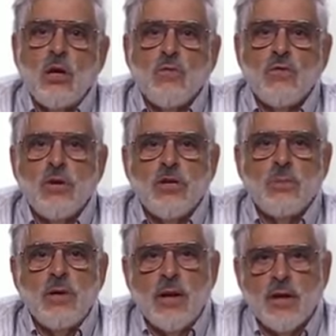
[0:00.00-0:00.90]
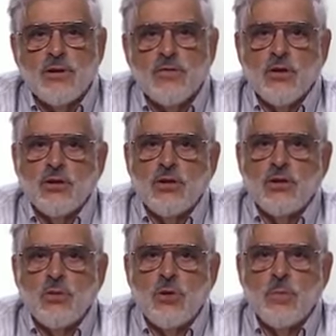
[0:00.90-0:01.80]
For each min-hash function,
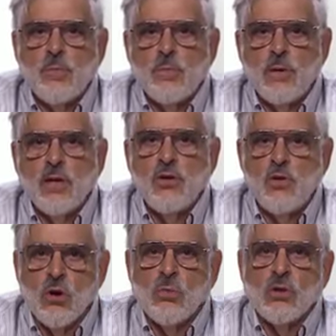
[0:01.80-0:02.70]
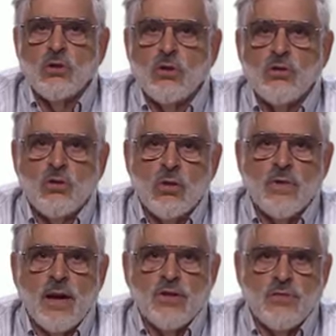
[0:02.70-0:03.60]
we pick a normal sort of
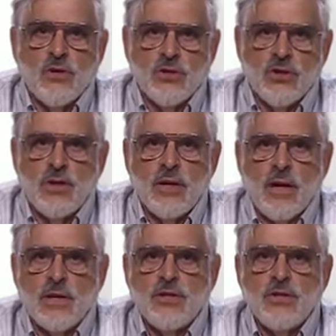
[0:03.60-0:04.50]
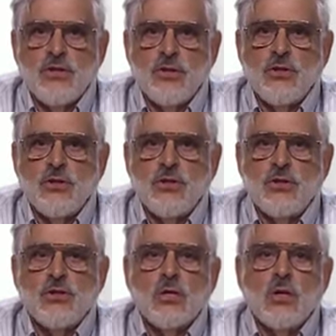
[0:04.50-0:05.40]
hash function that hashes
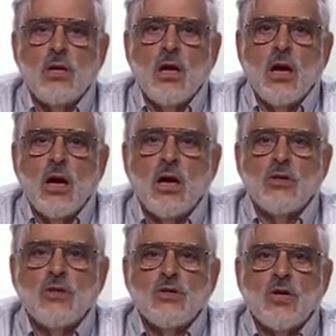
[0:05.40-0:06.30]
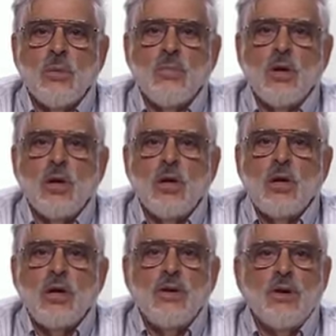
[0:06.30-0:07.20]
integers to some
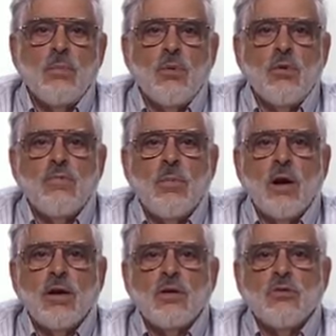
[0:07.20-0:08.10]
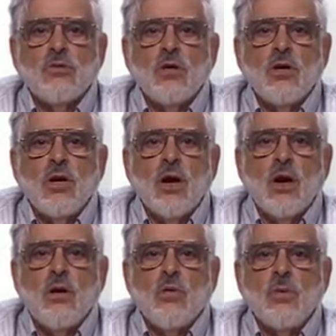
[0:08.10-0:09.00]
number of buckets.
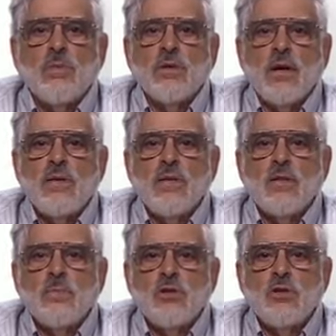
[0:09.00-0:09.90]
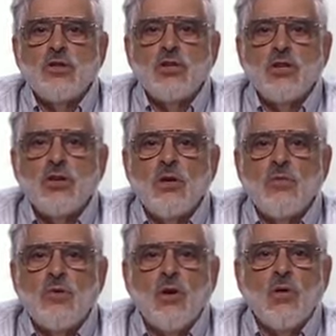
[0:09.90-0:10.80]
We pretend that the position of
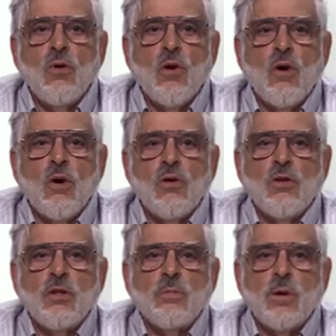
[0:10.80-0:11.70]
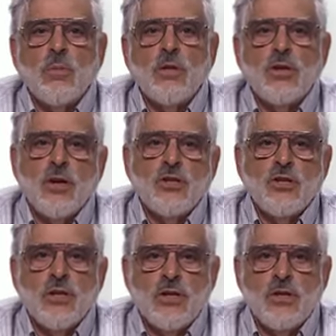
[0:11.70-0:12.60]
row R in the
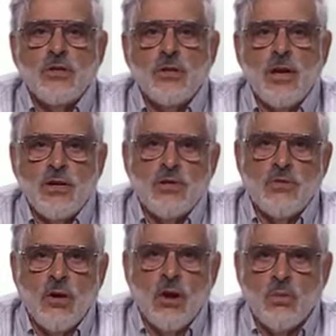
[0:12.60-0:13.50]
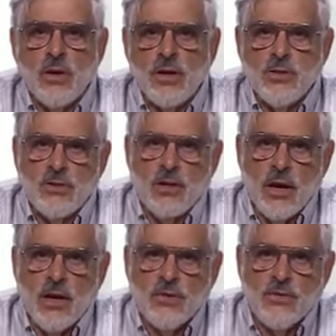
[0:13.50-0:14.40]
permutation is h of r, where h is the
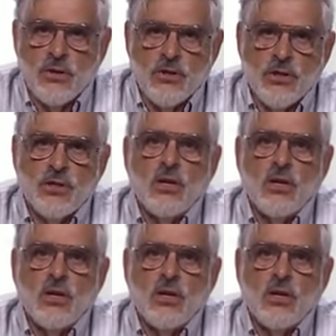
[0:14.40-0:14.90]
hash function.